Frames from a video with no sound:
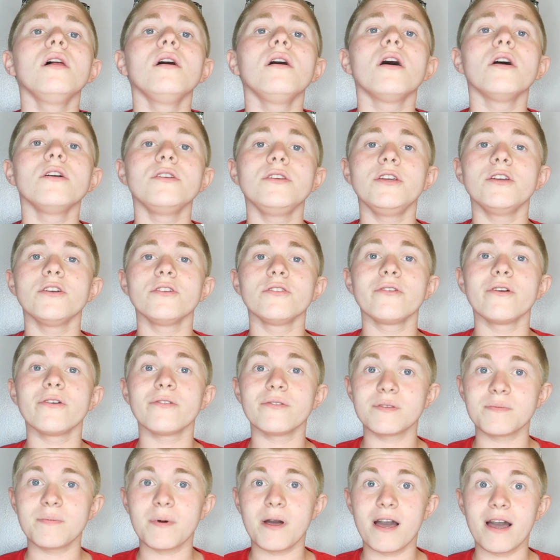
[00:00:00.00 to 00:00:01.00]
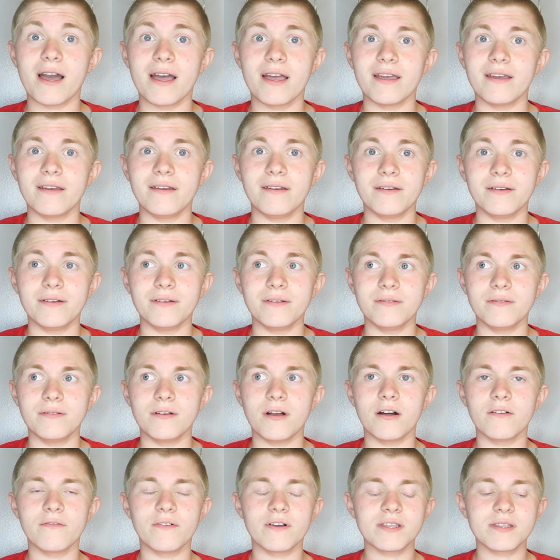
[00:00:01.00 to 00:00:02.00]
A year goes by
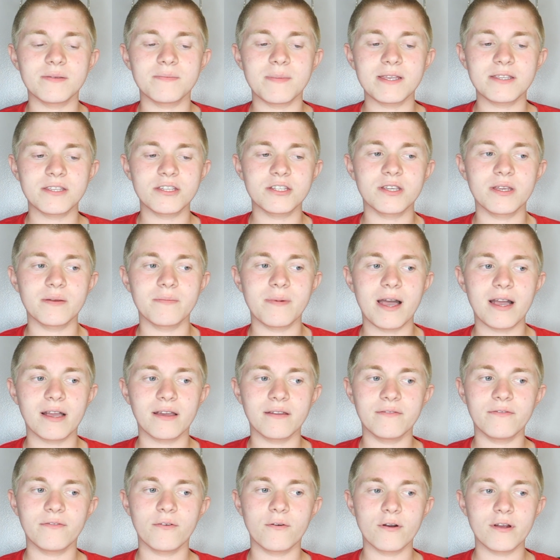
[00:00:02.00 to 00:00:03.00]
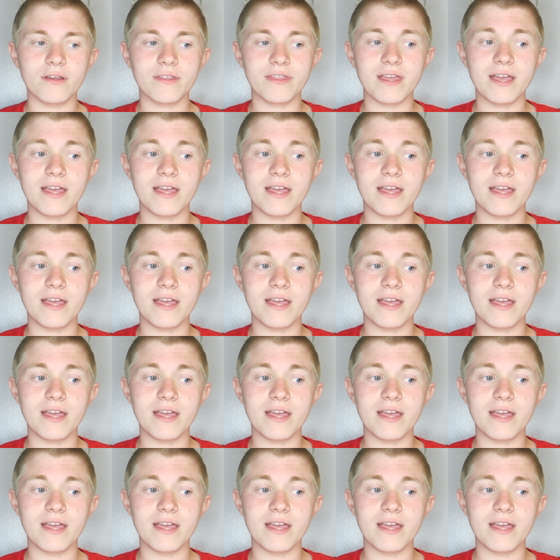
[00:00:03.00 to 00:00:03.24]
of us messaging back and forth.